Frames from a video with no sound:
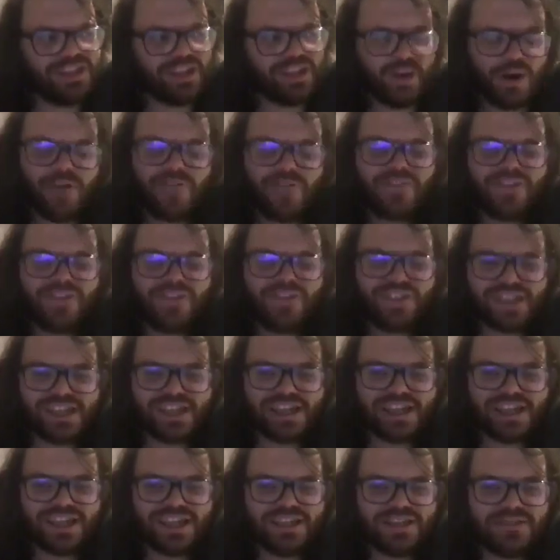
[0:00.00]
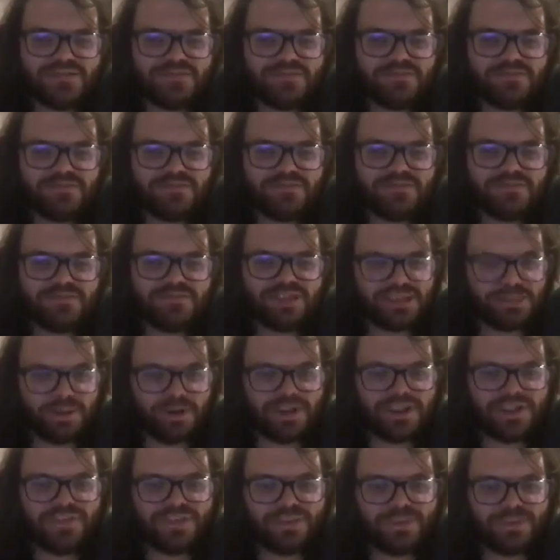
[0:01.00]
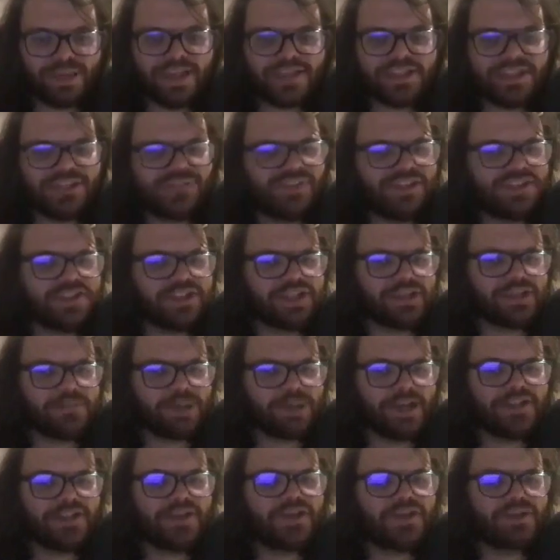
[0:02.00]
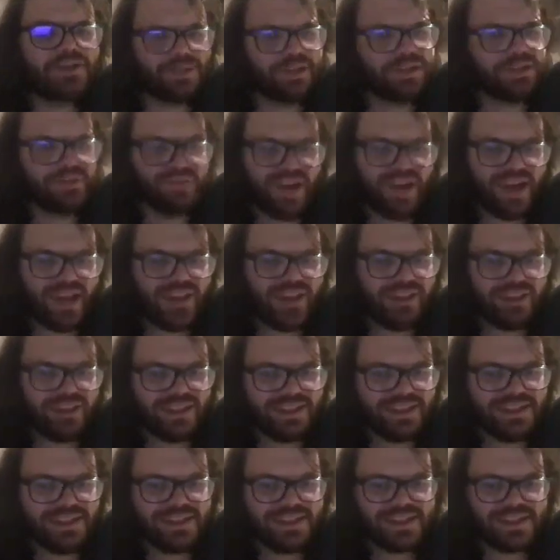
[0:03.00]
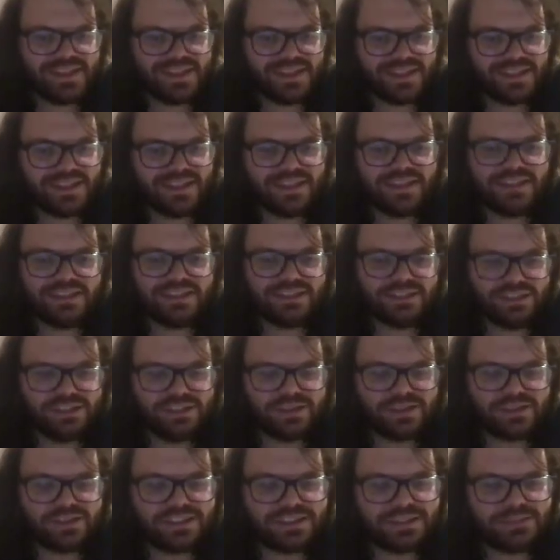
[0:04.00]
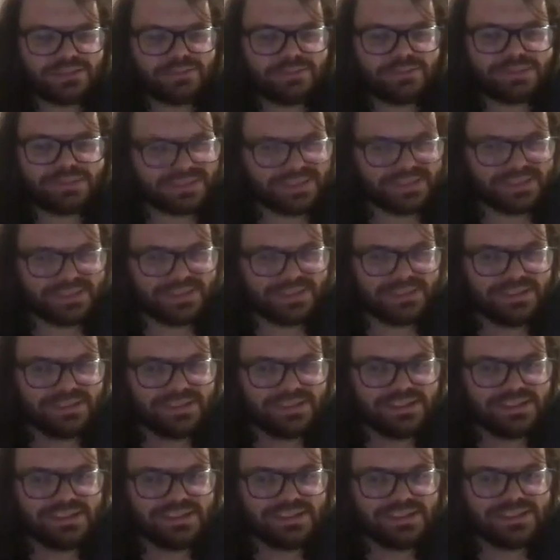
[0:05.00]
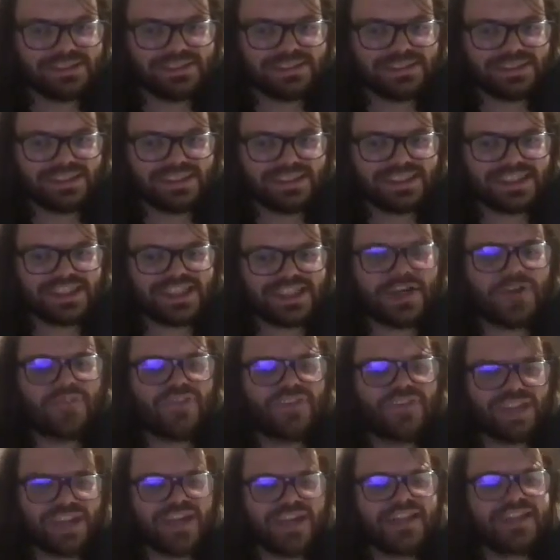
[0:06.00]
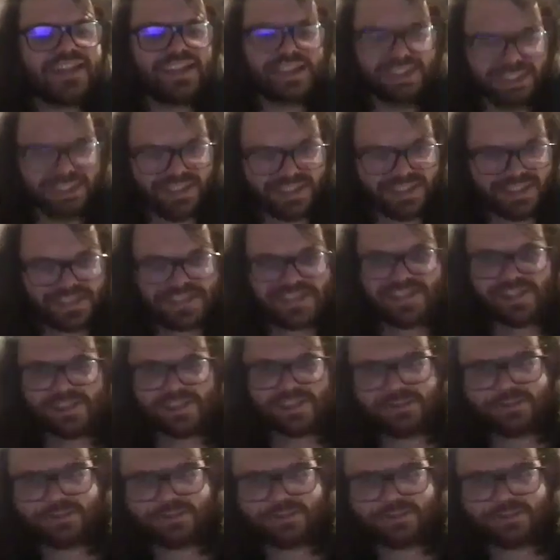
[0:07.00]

obviously disappointing for the players individually, but as an Ospreys fan, this is not that bad. There's a silver lining at least.